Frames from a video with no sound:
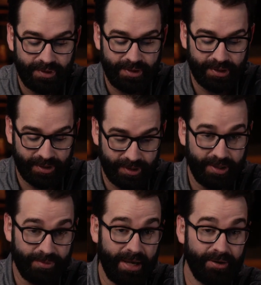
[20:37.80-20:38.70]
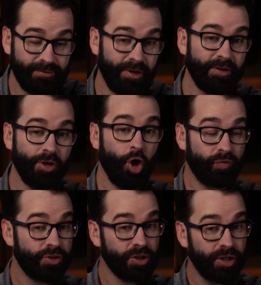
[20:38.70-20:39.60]
You think they're going to come down on
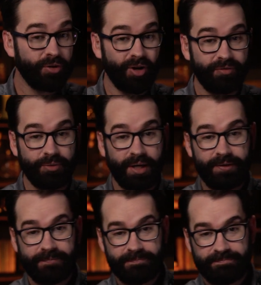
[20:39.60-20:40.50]
overturning Roe v. Wade?